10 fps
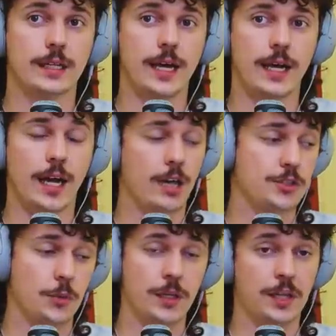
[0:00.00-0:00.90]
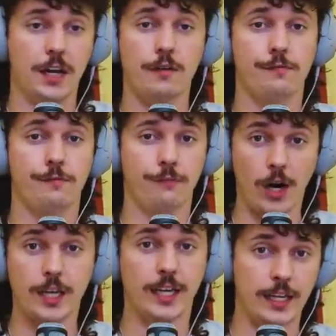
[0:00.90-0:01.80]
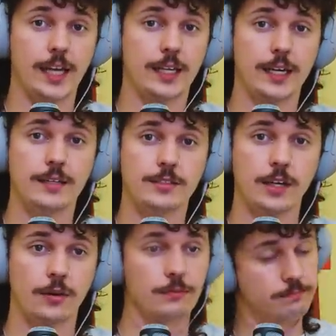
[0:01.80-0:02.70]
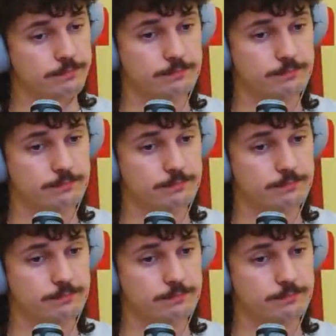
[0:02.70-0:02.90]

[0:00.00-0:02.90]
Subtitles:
And I also eat like a fucking idiot, so